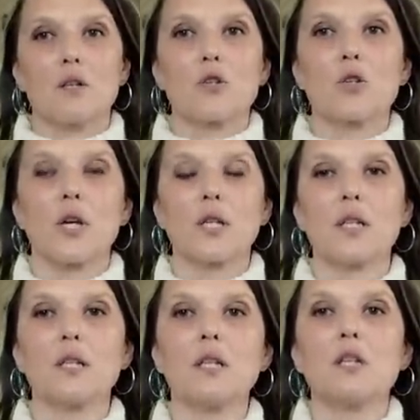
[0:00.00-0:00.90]
So I
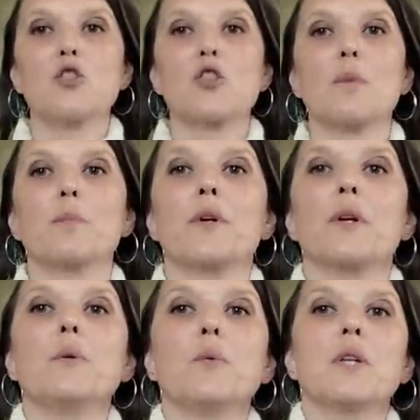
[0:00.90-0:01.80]
knitted this
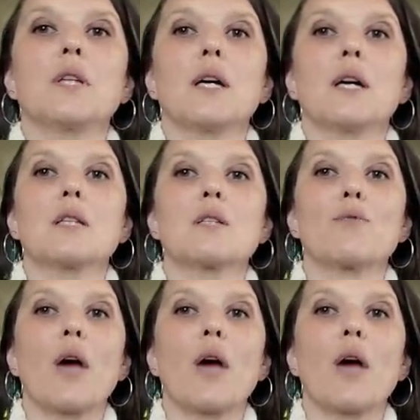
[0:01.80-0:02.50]
jumper with, it's